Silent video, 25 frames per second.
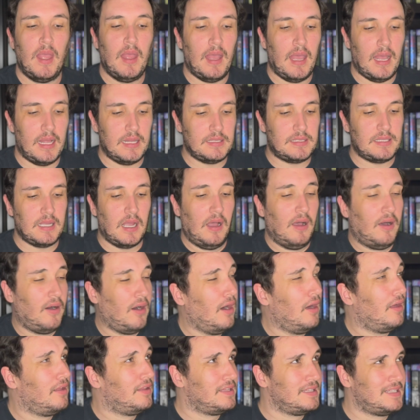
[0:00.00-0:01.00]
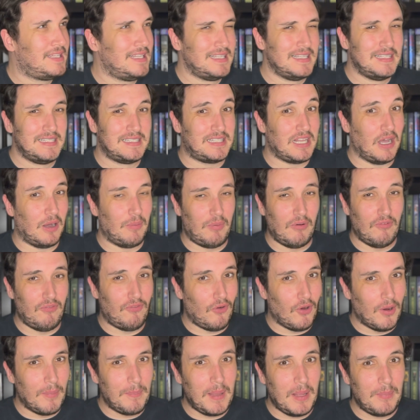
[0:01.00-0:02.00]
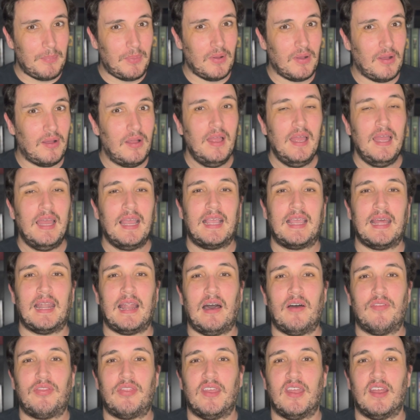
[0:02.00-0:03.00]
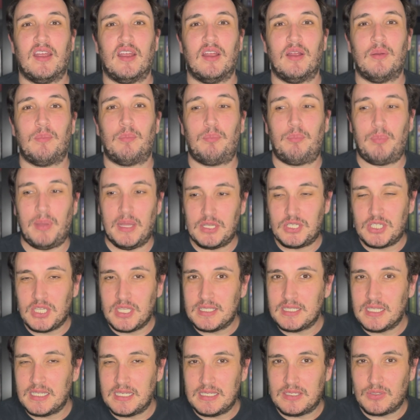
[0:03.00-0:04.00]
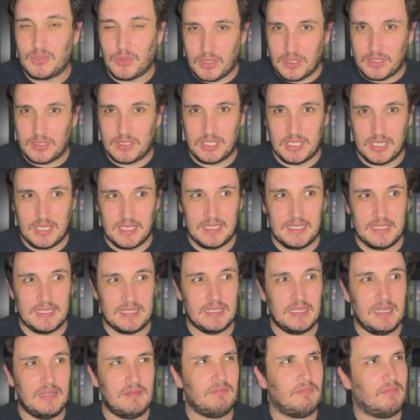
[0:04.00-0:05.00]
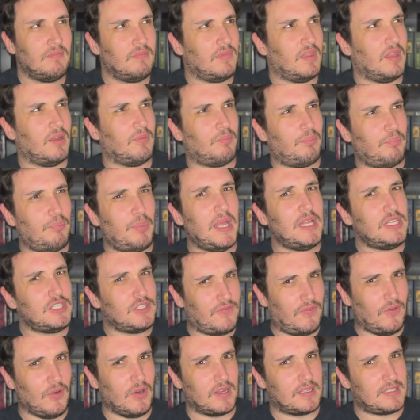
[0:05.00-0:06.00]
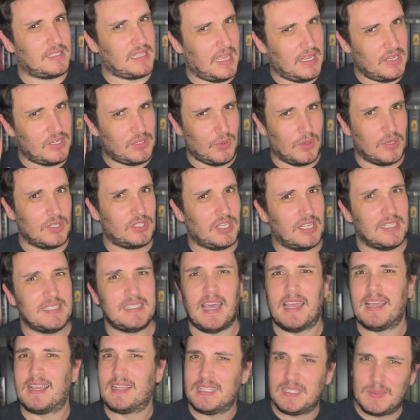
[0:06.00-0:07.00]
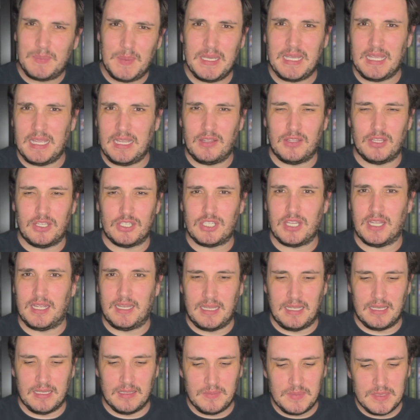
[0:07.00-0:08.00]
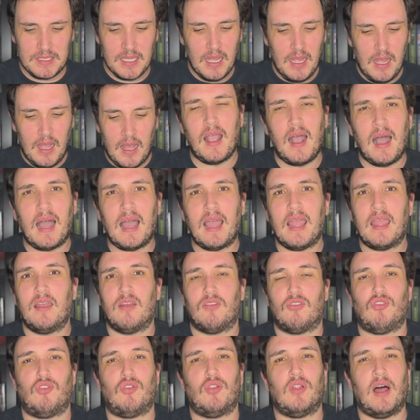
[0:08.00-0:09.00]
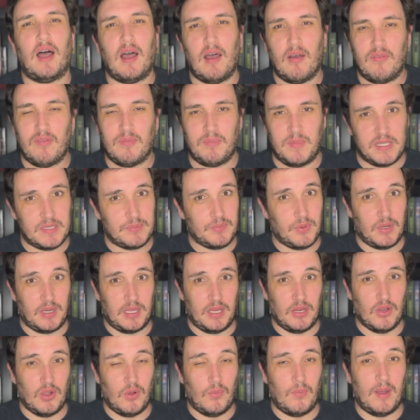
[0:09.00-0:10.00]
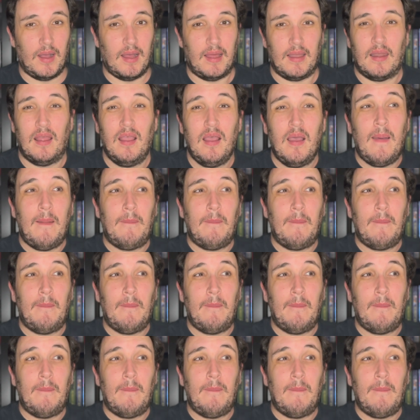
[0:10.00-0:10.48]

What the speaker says: And so before people get out their pitches and torches, their pitchforks and torches, I can speak English idioms. I love Mistborn Era 1.